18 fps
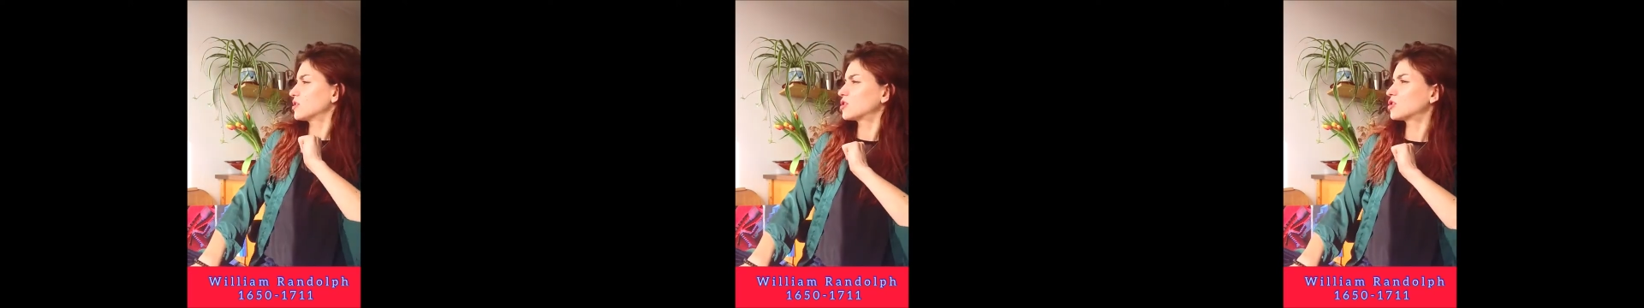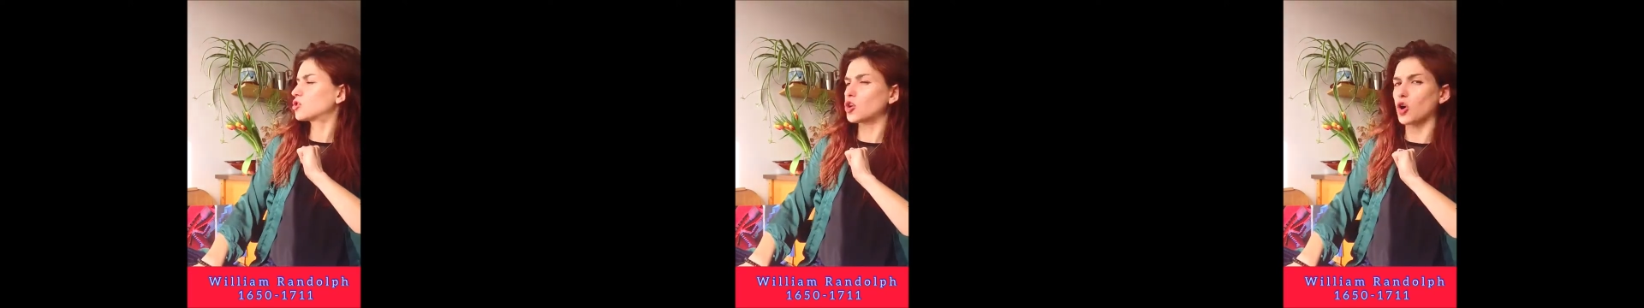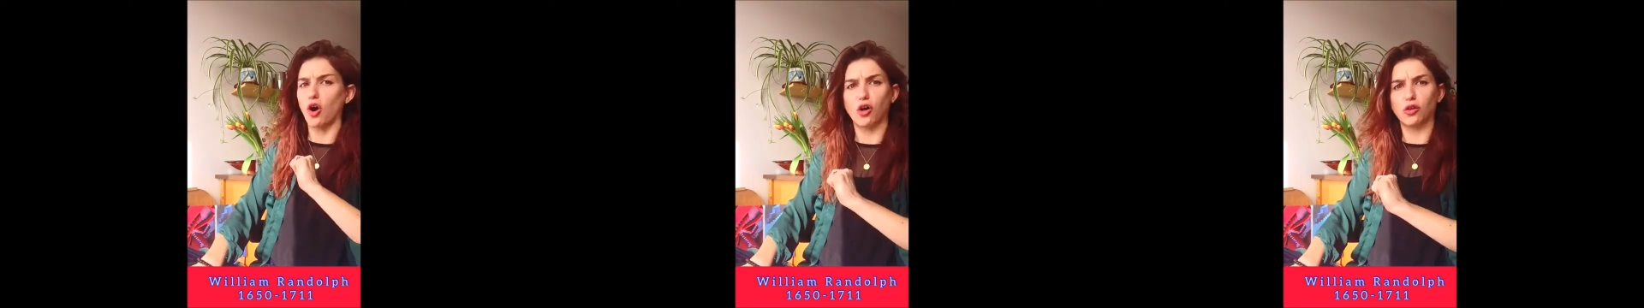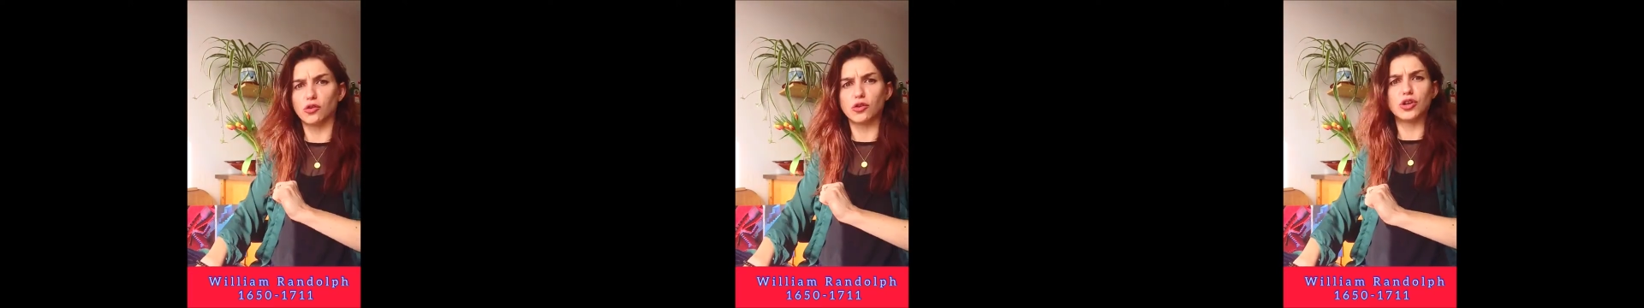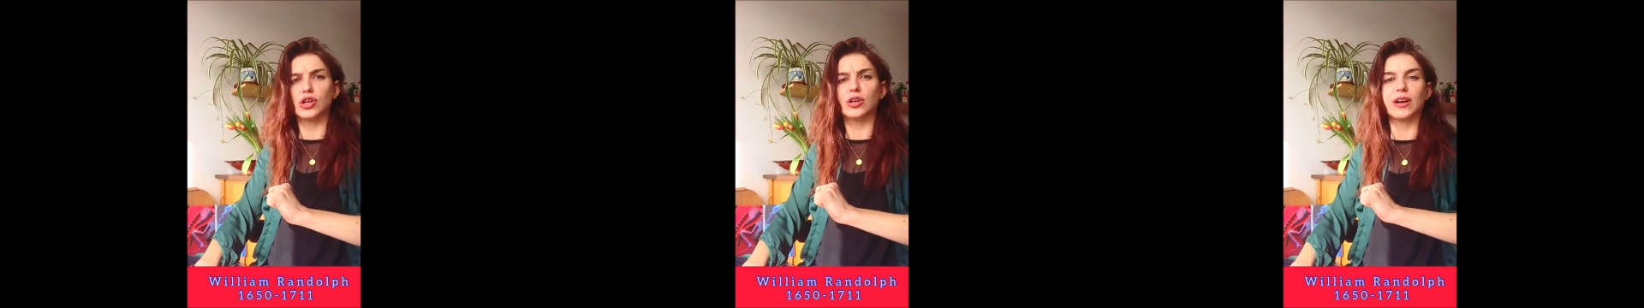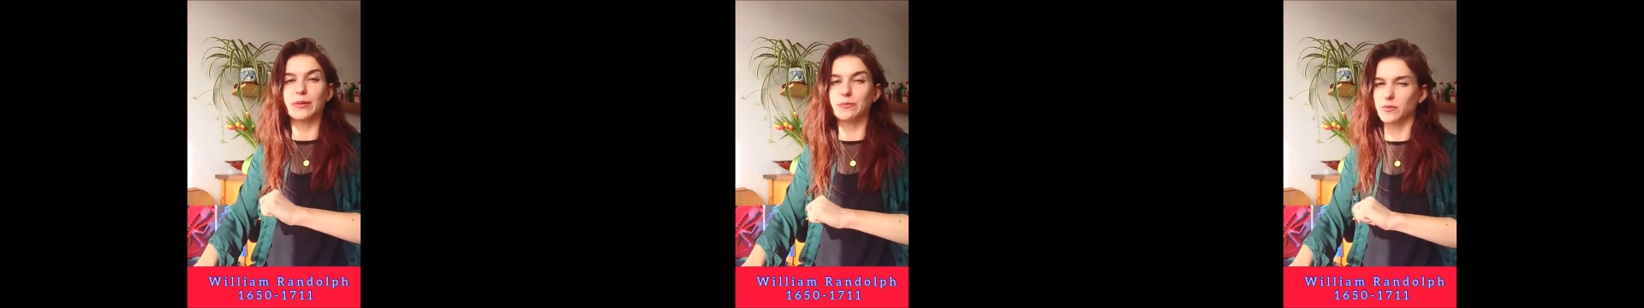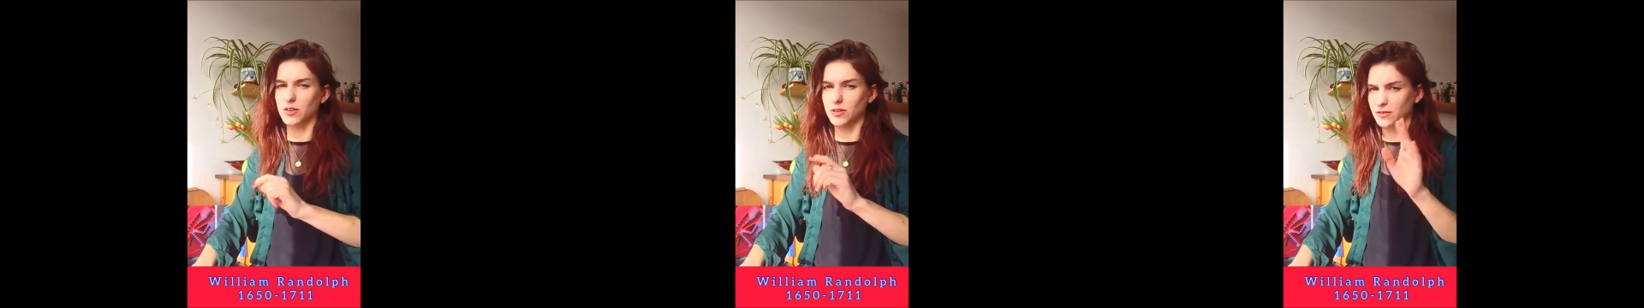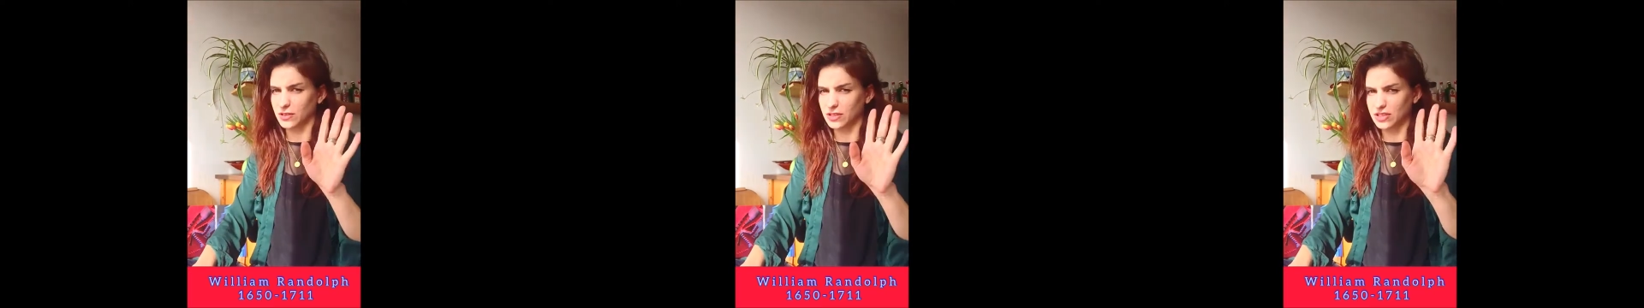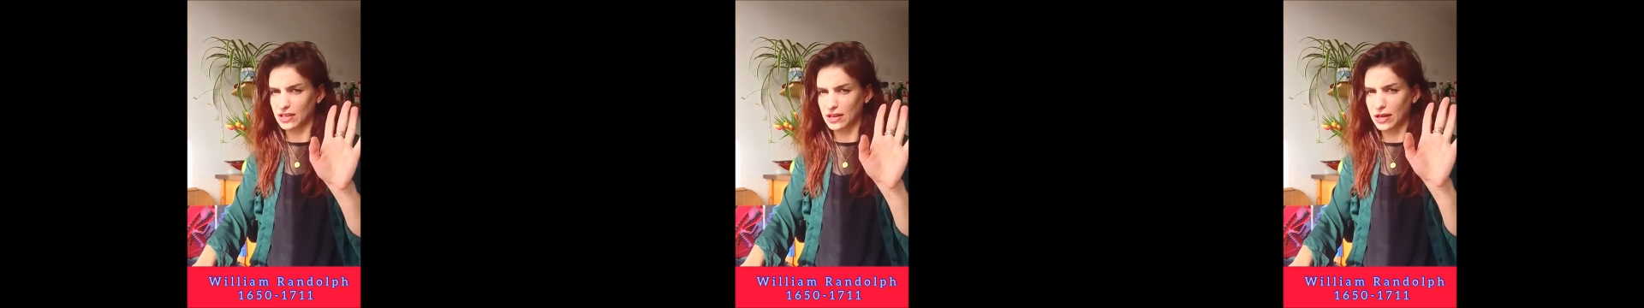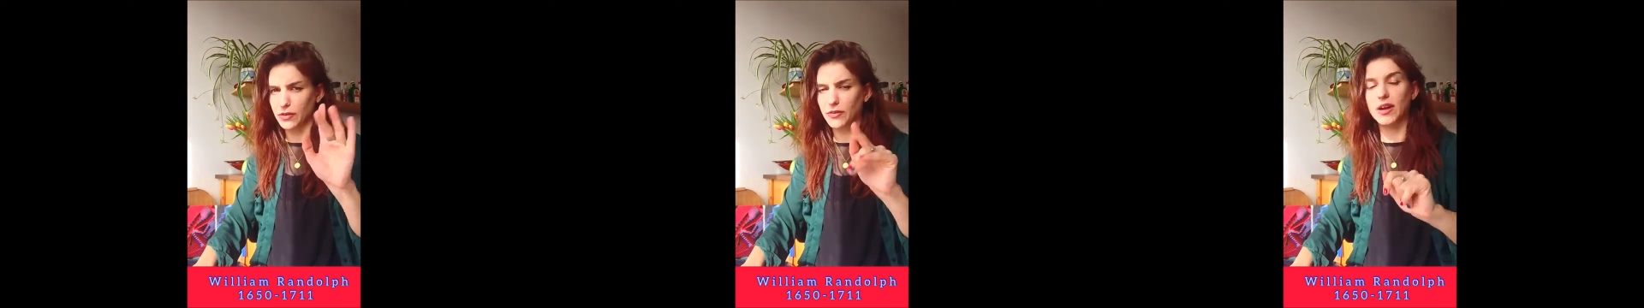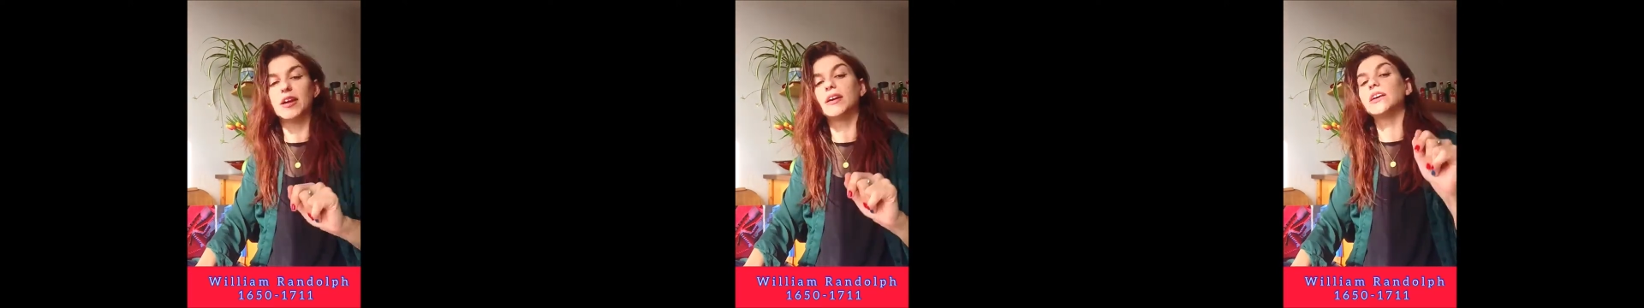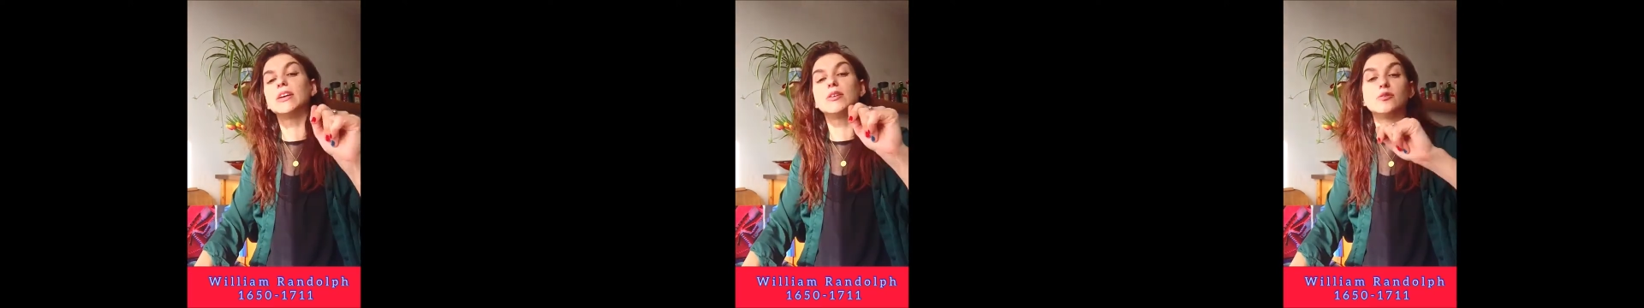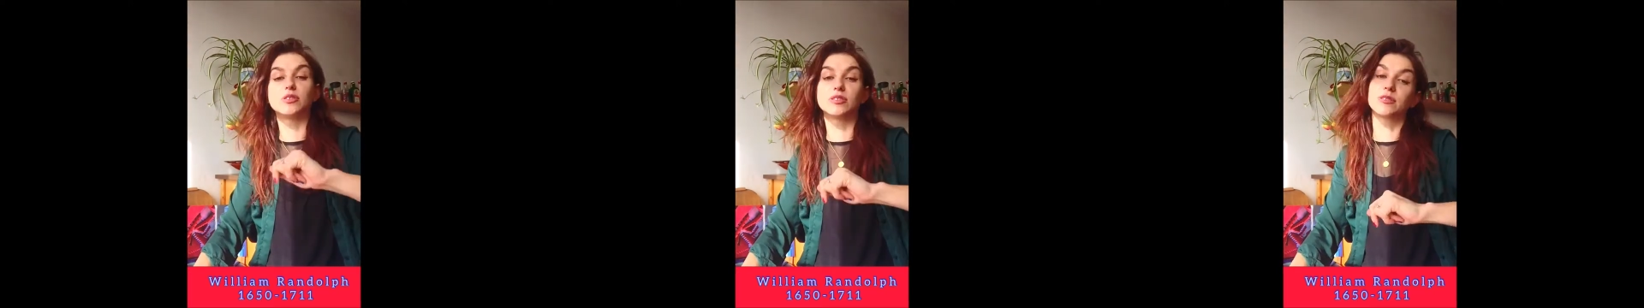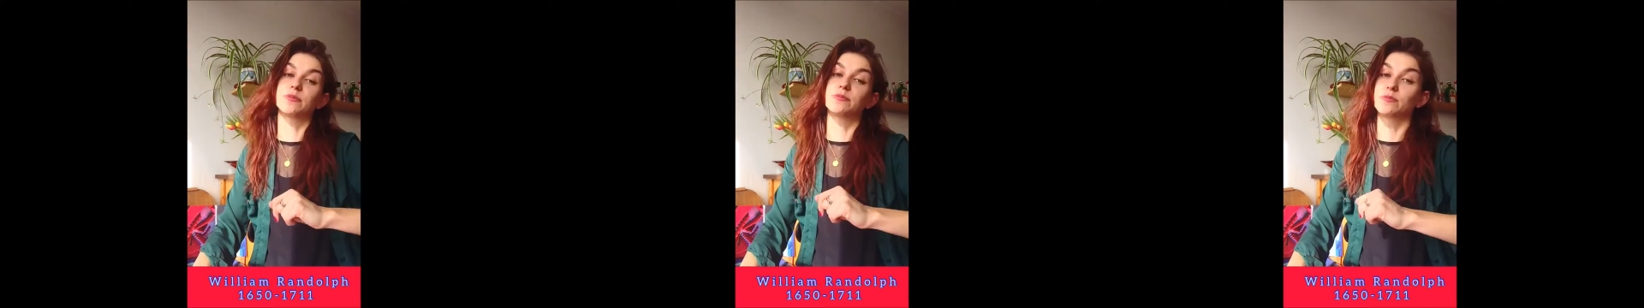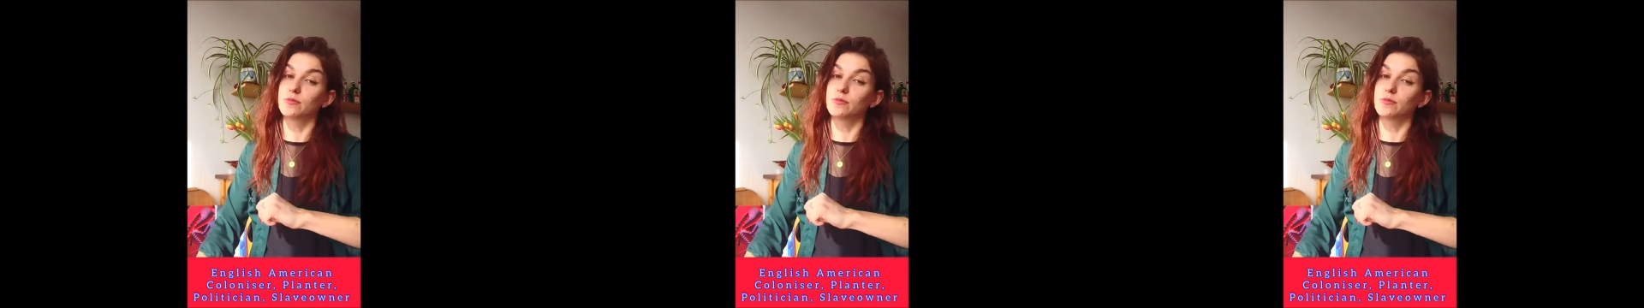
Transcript: colon I'm not going to say it He was a